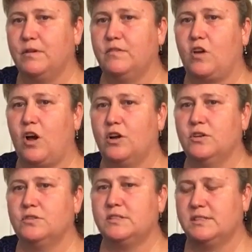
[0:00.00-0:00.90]
of
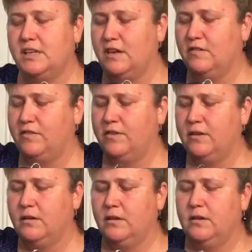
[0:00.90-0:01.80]
cargo sleeve
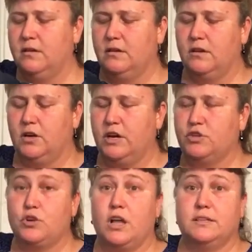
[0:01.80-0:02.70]
or a
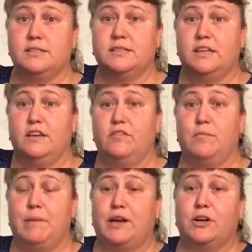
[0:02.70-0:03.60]
trolley
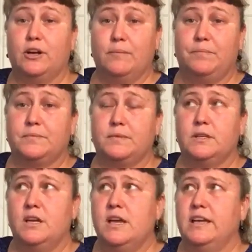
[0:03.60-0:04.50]
sleeve better
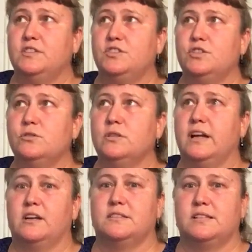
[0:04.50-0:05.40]
is do like
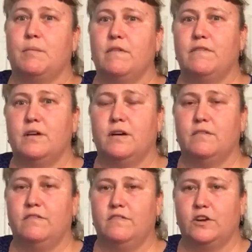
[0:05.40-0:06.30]
on some of
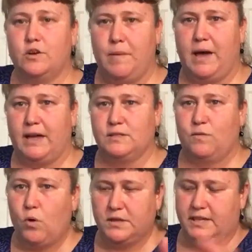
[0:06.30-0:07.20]
the Vera bags,
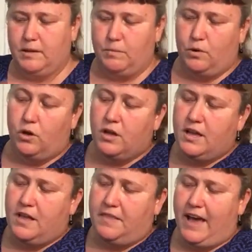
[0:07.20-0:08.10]
for example,
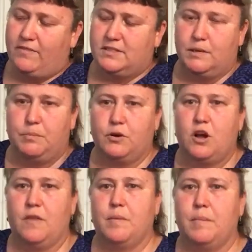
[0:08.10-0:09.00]
they have a zipper
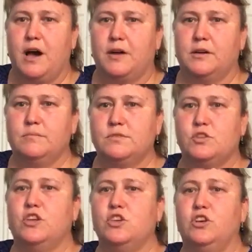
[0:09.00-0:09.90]
on the bottom so
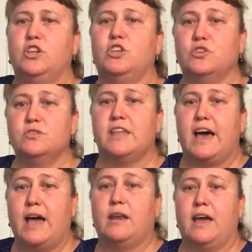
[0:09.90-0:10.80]
that you can use
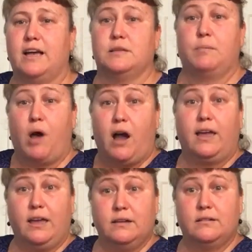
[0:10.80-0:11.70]
that as a pocket